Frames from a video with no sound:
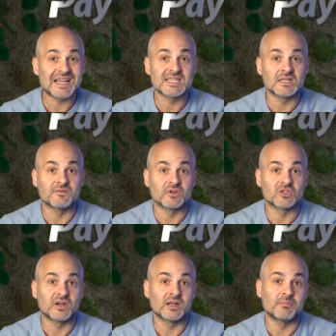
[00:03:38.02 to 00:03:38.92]
excellent for
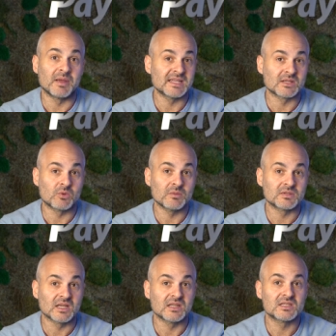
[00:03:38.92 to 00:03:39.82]
creating basic
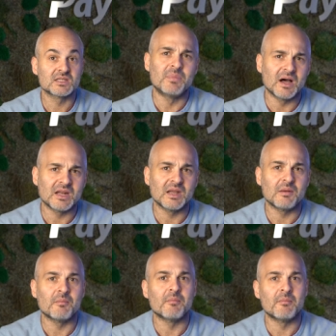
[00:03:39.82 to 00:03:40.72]
websites, but
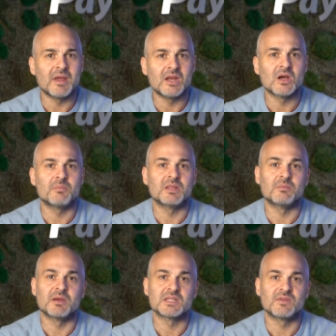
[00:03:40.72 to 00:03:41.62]
it may not be the
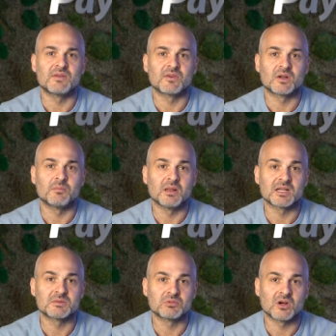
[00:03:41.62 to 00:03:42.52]
best fit for
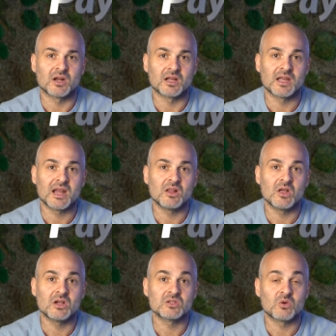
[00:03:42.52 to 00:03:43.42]
complex product
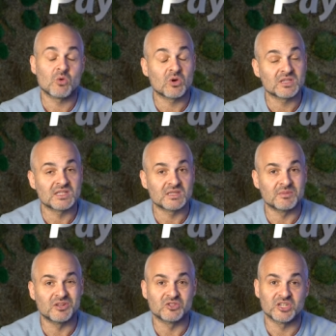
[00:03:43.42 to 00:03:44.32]
catalogs or system
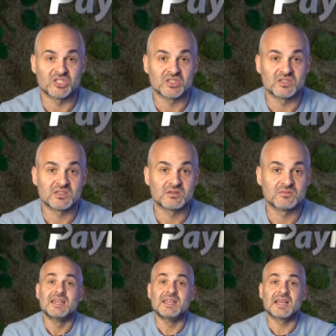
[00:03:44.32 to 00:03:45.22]
integrations.
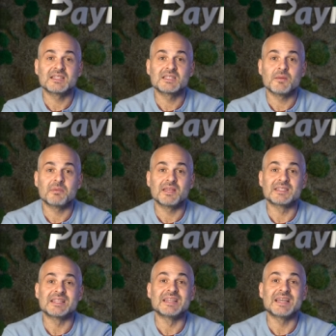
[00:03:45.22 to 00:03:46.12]
Next up is
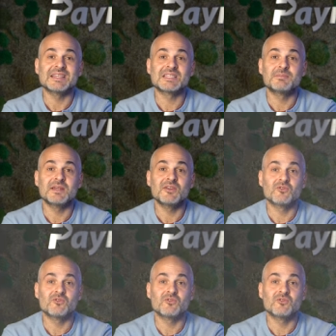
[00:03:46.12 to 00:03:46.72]
Lightspeed